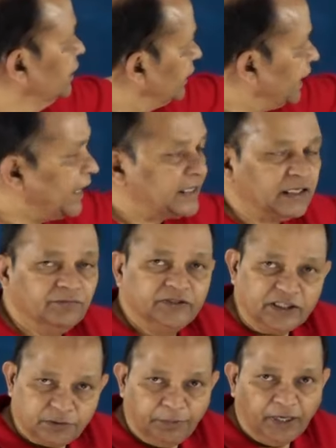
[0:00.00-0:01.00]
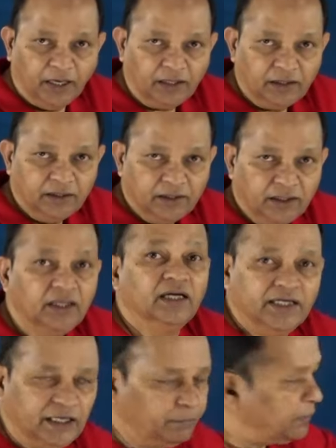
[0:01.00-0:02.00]
reacting with HBr
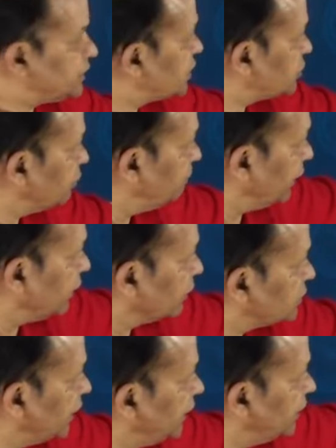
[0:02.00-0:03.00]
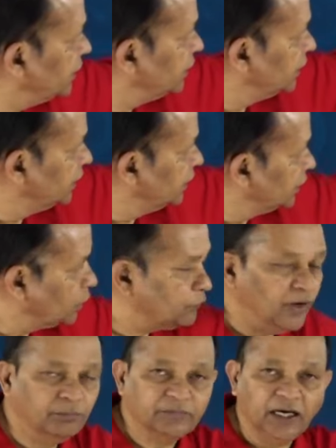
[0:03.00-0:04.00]
in presence of peroxide to
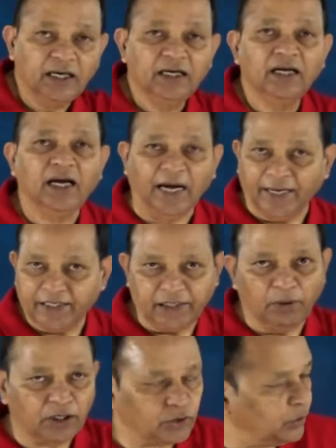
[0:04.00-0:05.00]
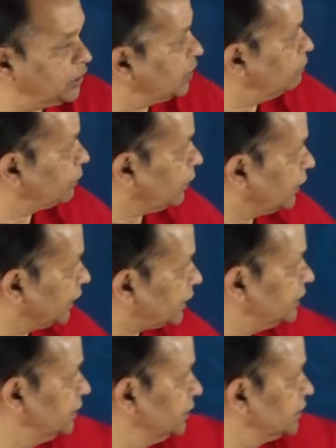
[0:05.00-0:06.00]
form the anti-Markovnikov
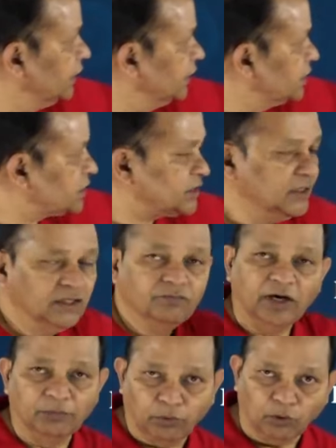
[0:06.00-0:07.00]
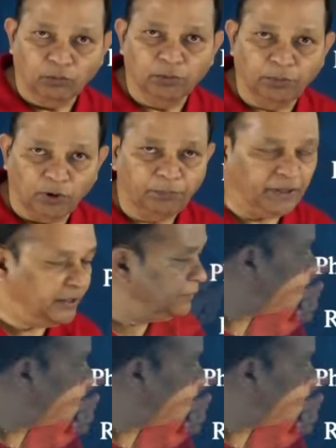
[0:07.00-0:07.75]
product, that is 1-bromopropane.